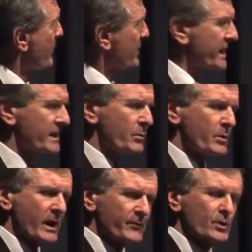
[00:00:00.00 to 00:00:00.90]
particularly
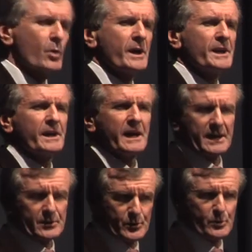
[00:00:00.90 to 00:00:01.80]
when we have to go in
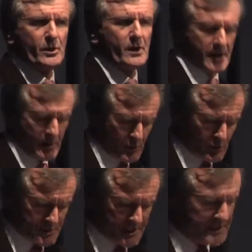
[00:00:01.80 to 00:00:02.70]
and do
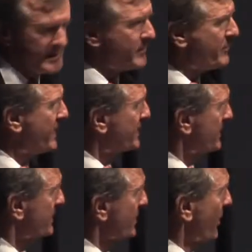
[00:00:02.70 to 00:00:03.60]
routine
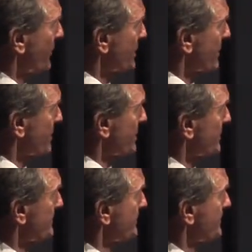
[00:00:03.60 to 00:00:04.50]
maintenance on the structure.